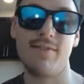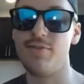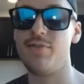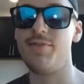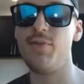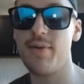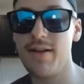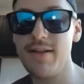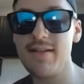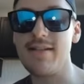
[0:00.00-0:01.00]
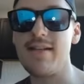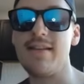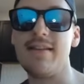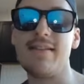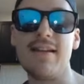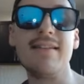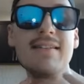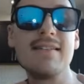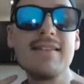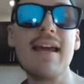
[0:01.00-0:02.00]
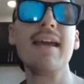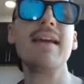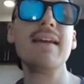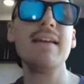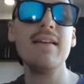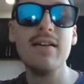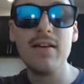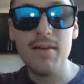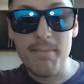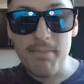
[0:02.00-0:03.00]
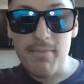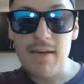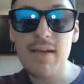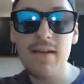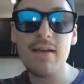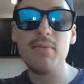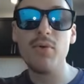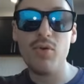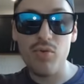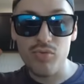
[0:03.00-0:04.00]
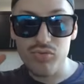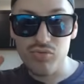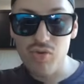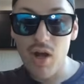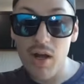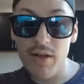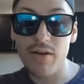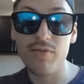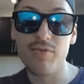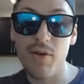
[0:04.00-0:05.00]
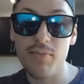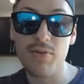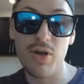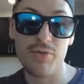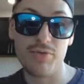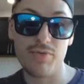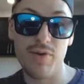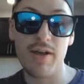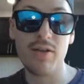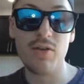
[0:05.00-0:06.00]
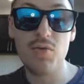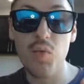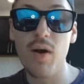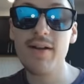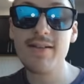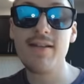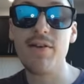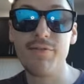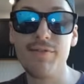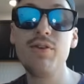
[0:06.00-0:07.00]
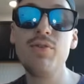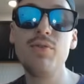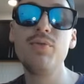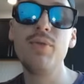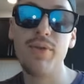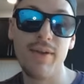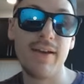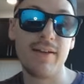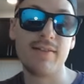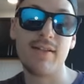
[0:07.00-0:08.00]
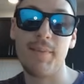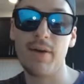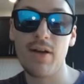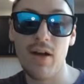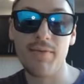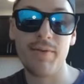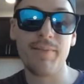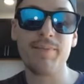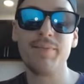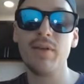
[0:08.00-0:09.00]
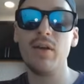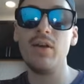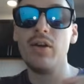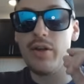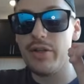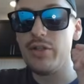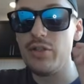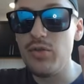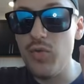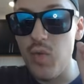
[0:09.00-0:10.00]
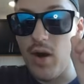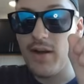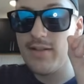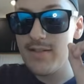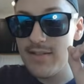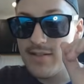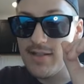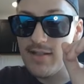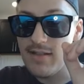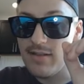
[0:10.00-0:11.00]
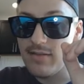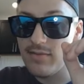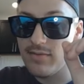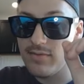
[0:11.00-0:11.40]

or if you were going to see this insane meme run from Doge, right? You want to see a few things I'm going to cover. You want to see